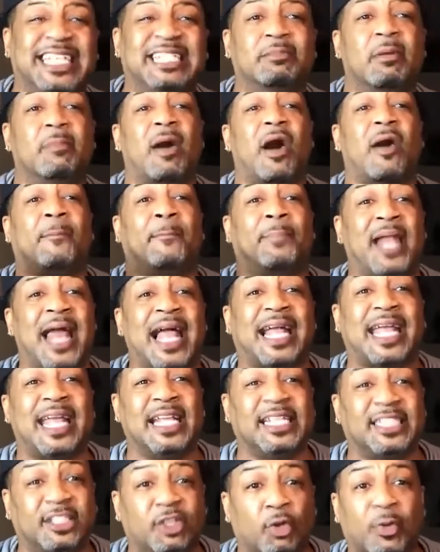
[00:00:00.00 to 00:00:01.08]
them about black
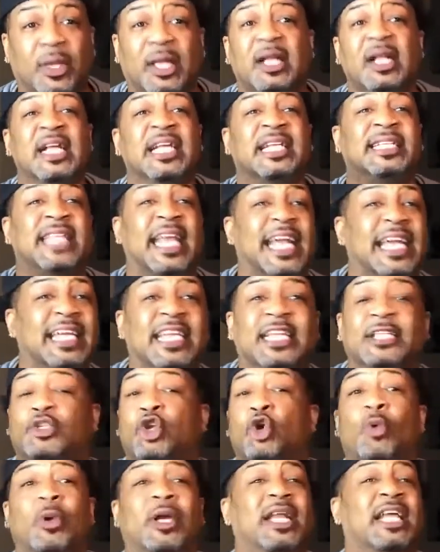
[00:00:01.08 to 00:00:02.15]
history, digging
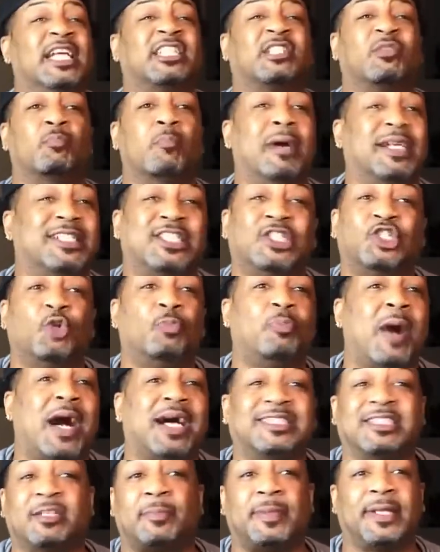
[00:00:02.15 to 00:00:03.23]
into it as much as you
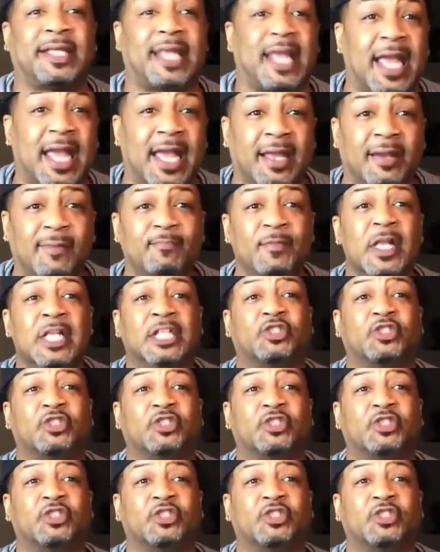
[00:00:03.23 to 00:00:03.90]
possibly can